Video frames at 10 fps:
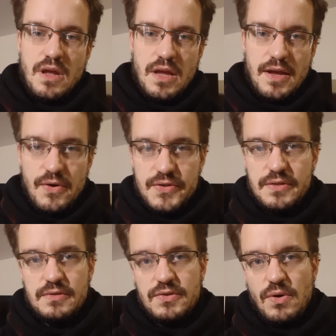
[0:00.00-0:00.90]
He
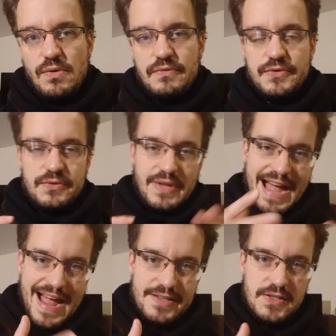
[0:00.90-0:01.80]
also solved the
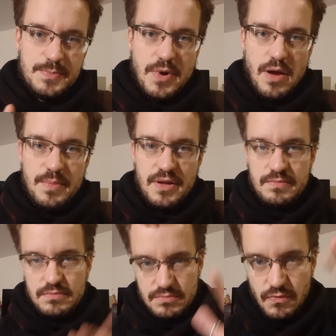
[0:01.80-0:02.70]
ISIS
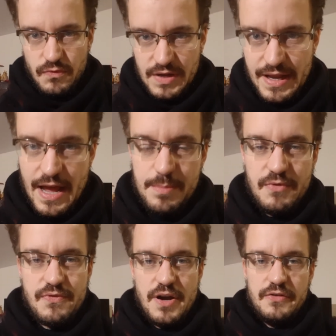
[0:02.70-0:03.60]
problem with the help
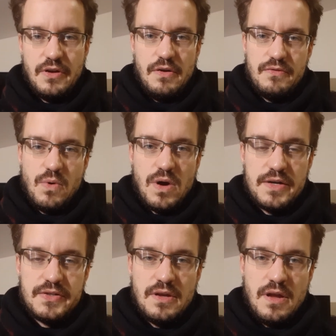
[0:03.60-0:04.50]
of Russia, of course.